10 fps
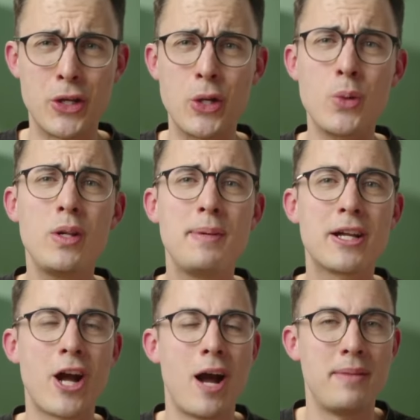you will
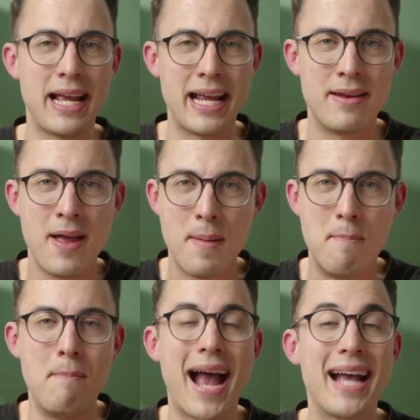become a
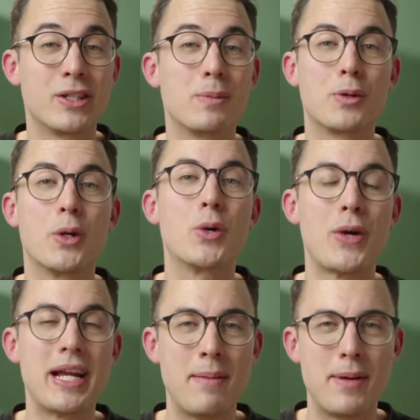master
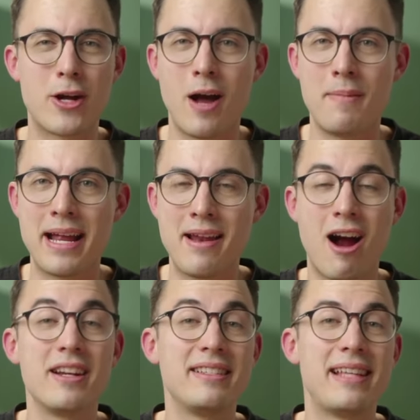procreate and become an
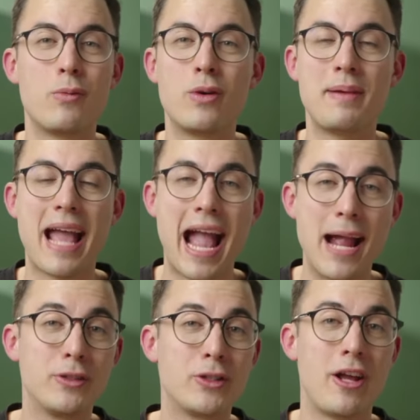artist that will be
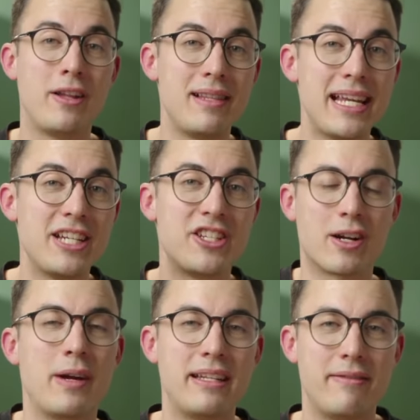able to unleash
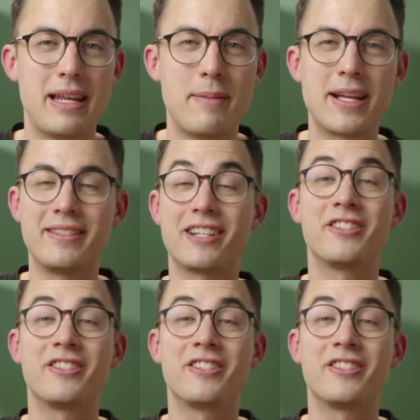their creativity because